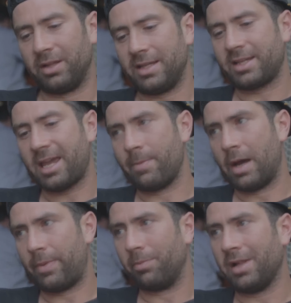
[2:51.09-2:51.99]
police came
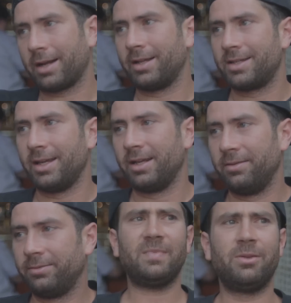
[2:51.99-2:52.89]
up and blocked us in.
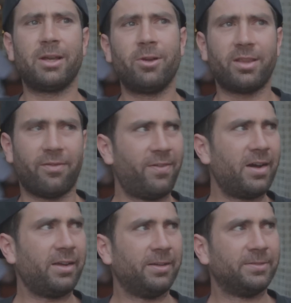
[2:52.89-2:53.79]
Like, what the
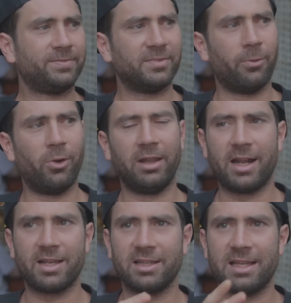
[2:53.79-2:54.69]
fuck? wouldn't
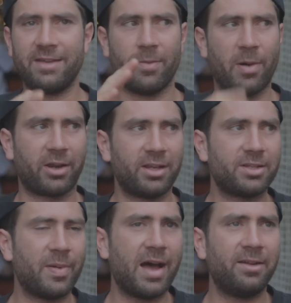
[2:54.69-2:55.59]
let us leave the parking
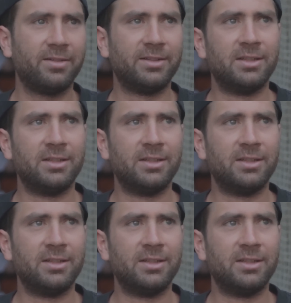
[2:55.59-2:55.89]
spot.